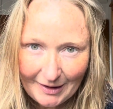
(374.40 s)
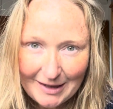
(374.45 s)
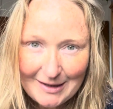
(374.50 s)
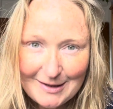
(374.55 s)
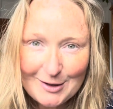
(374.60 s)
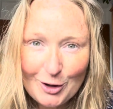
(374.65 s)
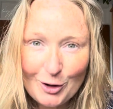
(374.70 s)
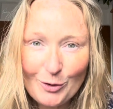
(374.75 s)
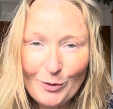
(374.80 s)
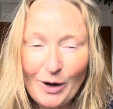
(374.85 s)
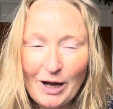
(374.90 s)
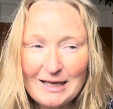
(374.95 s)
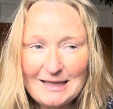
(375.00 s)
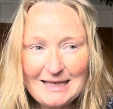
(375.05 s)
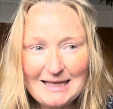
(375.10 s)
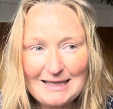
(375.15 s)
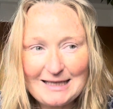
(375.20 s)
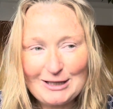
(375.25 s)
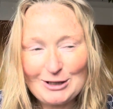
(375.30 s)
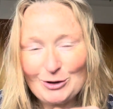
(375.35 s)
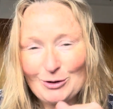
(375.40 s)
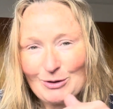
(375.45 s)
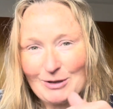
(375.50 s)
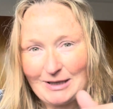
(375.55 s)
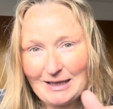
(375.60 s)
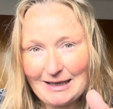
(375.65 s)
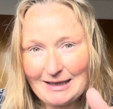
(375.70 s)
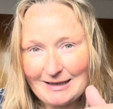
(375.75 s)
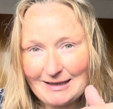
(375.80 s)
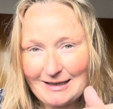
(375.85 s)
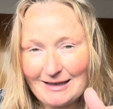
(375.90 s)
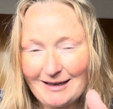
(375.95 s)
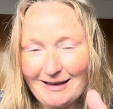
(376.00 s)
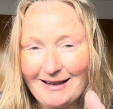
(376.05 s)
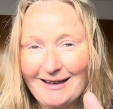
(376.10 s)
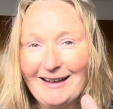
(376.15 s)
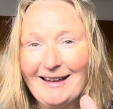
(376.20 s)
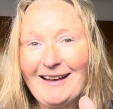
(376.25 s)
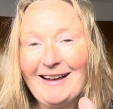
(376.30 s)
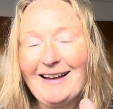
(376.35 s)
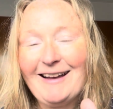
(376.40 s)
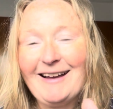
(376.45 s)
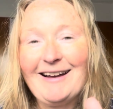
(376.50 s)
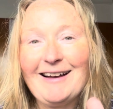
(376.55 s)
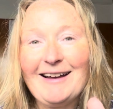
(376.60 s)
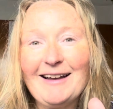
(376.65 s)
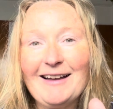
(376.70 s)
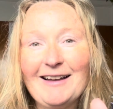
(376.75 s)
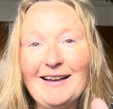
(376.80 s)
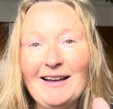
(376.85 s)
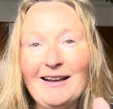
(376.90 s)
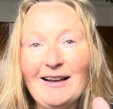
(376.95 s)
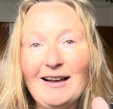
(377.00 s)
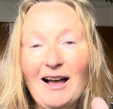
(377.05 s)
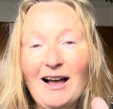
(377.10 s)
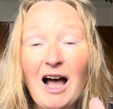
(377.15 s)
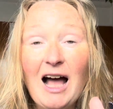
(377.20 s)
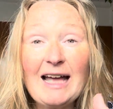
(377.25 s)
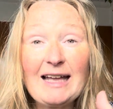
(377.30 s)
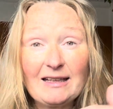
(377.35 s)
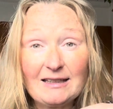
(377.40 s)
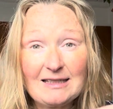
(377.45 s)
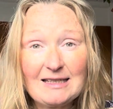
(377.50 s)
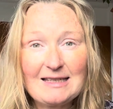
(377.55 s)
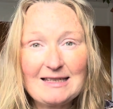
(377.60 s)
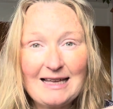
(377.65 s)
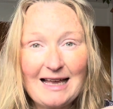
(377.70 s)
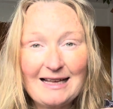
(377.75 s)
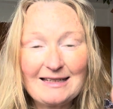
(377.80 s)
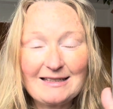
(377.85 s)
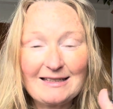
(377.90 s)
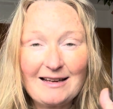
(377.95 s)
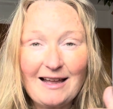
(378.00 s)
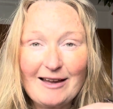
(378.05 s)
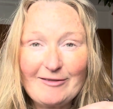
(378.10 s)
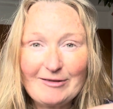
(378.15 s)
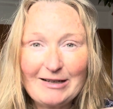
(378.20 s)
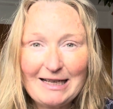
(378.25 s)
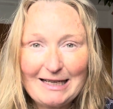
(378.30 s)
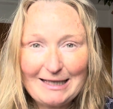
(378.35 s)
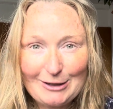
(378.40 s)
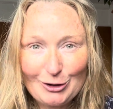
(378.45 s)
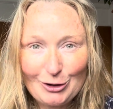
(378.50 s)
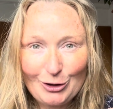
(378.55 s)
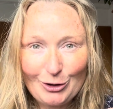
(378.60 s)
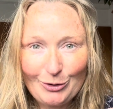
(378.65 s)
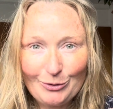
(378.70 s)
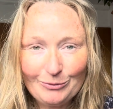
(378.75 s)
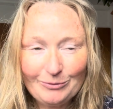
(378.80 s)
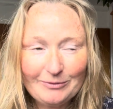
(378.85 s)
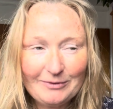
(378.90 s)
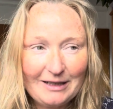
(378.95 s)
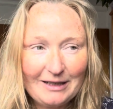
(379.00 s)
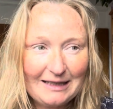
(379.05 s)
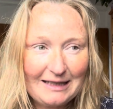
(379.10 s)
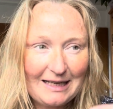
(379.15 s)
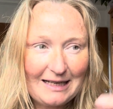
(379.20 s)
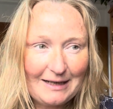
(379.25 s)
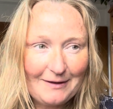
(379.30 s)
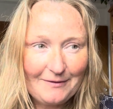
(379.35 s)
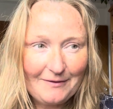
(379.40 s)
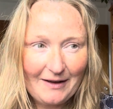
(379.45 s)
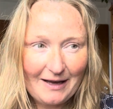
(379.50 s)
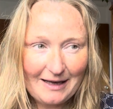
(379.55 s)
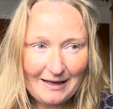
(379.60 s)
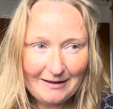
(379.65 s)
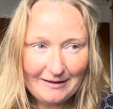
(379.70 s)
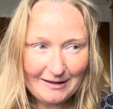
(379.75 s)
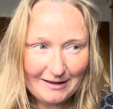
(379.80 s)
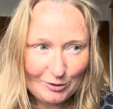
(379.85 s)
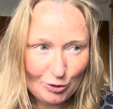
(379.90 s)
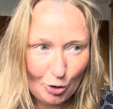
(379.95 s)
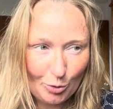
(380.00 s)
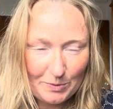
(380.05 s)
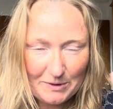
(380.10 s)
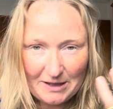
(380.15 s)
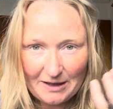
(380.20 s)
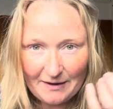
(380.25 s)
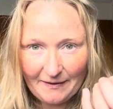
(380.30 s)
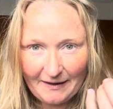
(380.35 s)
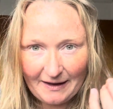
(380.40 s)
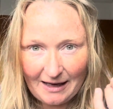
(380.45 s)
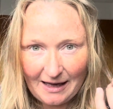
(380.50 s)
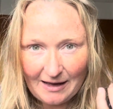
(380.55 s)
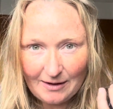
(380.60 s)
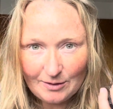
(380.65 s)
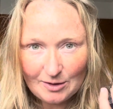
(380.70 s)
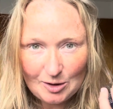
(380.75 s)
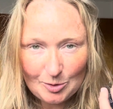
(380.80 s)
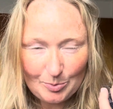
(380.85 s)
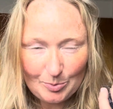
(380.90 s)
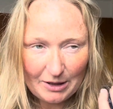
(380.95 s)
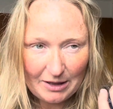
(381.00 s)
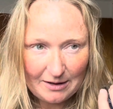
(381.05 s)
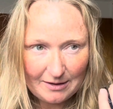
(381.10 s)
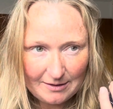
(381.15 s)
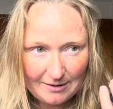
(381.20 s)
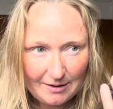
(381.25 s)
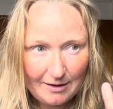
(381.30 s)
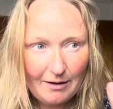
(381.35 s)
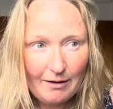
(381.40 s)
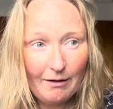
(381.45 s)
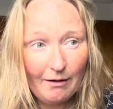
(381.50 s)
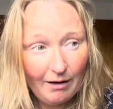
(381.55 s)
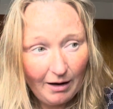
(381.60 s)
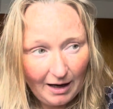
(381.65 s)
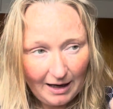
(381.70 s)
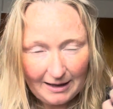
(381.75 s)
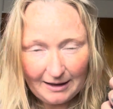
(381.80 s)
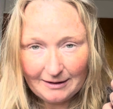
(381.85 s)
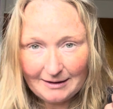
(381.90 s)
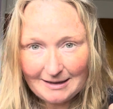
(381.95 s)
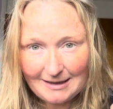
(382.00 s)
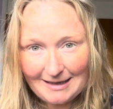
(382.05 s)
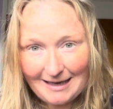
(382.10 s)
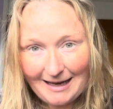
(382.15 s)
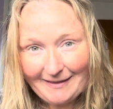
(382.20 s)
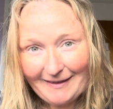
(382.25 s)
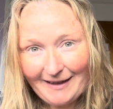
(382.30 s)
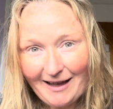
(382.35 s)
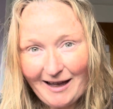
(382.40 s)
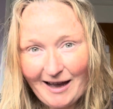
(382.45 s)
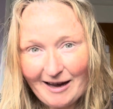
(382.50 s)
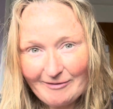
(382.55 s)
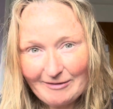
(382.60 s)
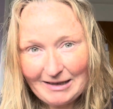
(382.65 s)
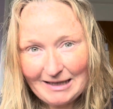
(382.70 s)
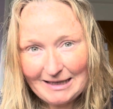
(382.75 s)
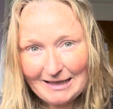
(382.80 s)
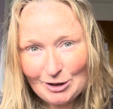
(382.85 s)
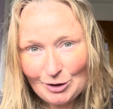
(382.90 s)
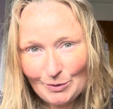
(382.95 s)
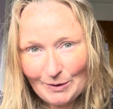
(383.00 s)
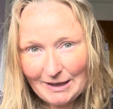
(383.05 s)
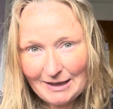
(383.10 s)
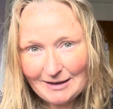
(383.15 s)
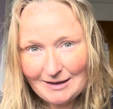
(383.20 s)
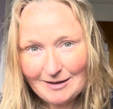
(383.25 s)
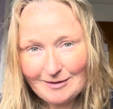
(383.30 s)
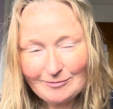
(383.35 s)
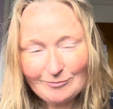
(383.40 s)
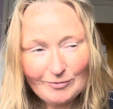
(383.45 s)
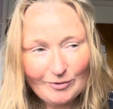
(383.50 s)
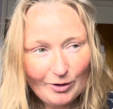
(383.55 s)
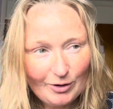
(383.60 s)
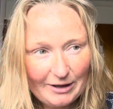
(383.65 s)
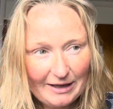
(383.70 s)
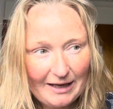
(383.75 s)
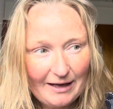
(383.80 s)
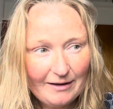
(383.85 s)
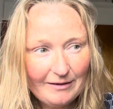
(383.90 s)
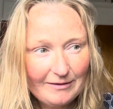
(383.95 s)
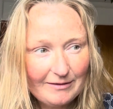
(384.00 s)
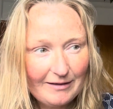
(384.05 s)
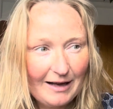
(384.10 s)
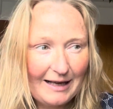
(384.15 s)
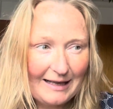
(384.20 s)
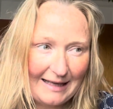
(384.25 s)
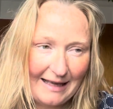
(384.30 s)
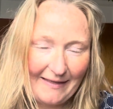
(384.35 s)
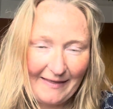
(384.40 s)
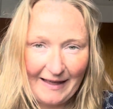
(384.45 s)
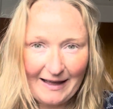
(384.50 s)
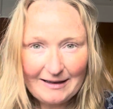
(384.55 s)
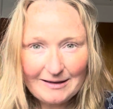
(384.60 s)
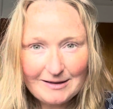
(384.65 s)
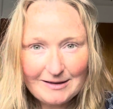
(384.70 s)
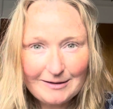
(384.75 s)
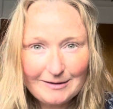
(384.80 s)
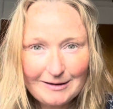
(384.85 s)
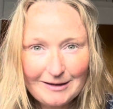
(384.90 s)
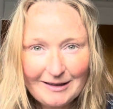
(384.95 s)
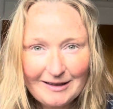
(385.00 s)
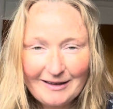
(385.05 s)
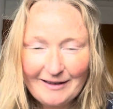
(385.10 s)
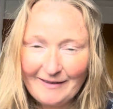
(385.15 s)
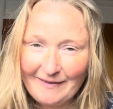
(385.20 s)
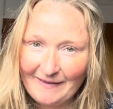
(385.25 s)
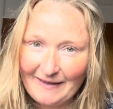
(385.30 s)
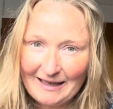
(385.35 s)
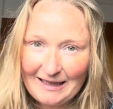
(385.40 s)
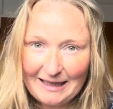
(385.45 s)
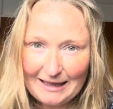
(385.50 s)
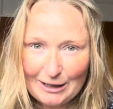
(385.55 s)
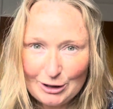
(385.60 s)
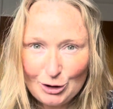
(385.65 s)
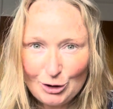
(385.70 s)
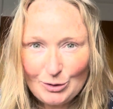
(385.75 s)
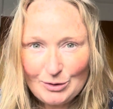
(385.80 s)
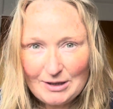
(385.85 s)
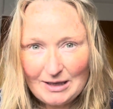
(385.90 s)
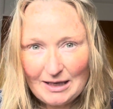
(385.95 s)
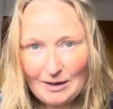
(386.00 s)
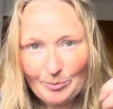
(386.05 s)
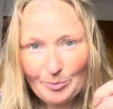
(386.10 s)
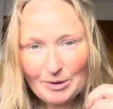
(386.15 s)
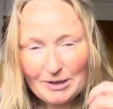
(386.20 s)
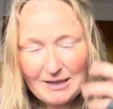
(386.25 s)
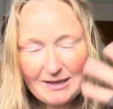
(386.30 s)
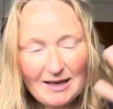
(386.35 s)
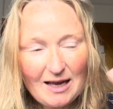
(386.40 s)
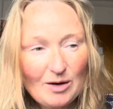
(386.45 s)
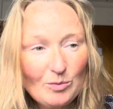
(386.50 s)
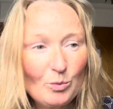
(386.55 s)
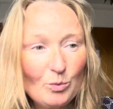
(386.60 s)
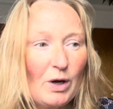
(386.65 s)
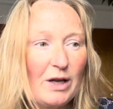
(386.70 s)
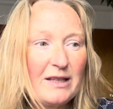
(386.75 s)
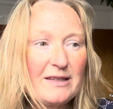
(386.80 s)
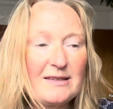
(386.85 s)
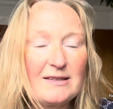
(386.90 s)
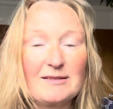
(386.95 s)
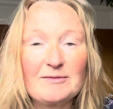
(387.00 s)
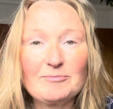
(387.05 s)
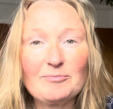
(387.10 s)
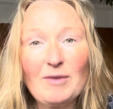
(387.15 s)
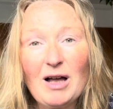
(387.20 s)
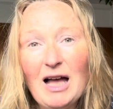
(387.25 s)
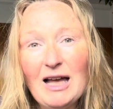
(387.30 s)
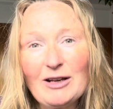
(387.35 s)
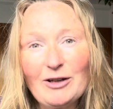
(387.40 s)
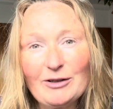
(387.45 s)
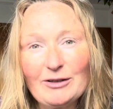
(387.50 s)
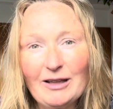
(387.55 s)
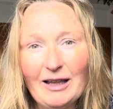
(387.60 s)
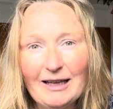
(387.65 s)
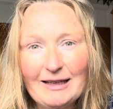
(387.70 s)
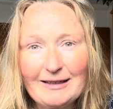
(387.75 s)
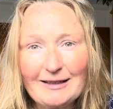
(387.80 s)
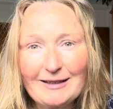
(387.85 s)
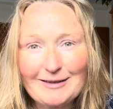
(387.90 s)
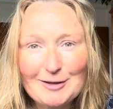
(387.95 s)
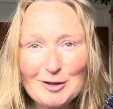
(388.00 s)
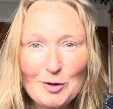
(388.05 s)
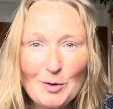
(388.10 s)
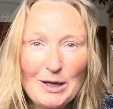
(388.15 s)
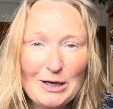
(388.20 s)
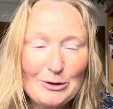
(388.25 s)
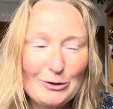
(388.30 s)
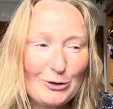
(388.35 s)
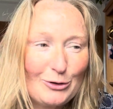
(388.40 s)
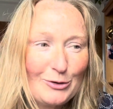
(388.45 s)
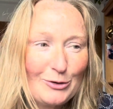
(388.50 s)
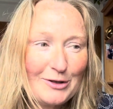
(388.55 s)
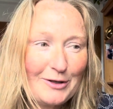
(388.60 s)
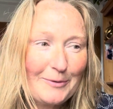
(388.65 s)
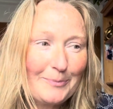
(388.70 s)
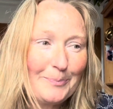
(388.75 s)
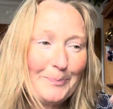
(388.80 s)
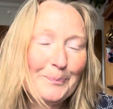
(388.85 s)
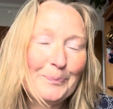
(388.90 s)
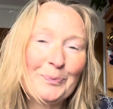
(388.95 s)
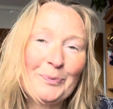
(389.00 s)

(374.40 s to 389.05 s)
So I tend to use things that uh, I understand and I relate to. And then if I adopt something else because I understand that, I relate to it, oh yeah, I get that, then I can use it. But certain words I don't like, so I don't use them.